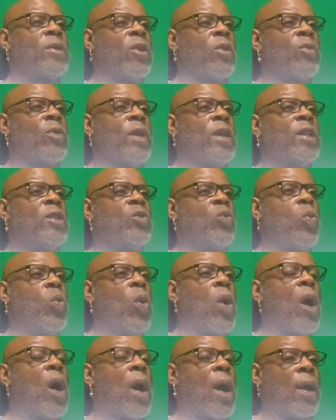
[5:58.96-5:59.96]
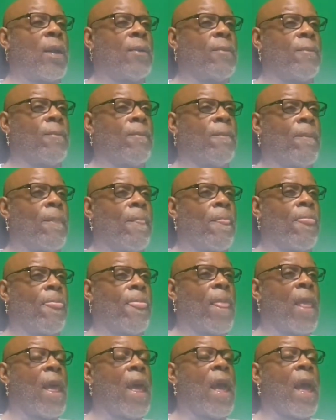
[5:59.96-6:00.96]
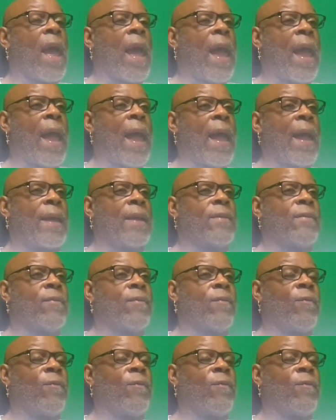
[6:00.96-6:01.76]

on each one, and